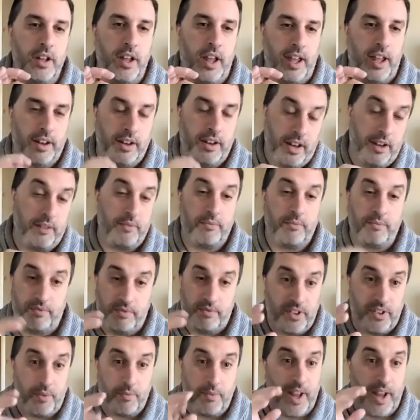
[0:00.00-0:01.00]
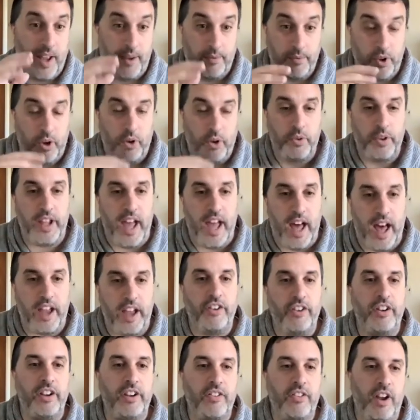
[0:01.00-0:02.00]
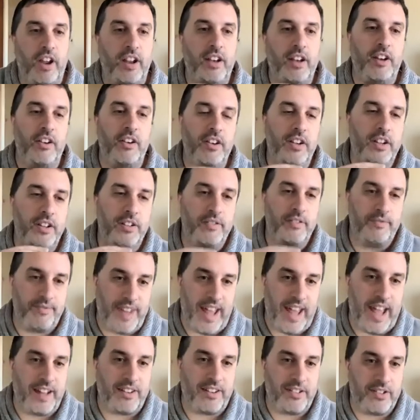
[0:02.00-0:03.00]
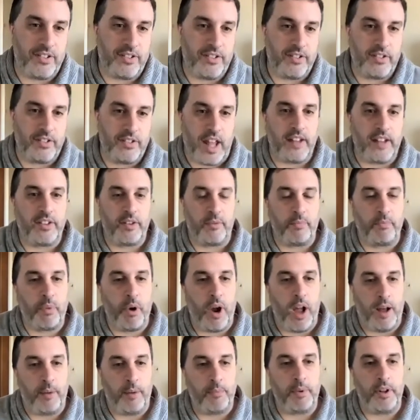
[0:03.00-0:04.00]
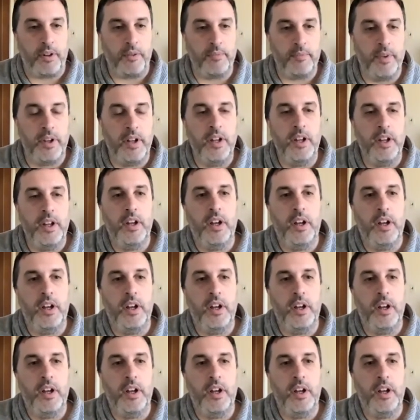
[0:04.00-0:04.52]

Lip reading: and sometimes only hiring criteria, that's a problem.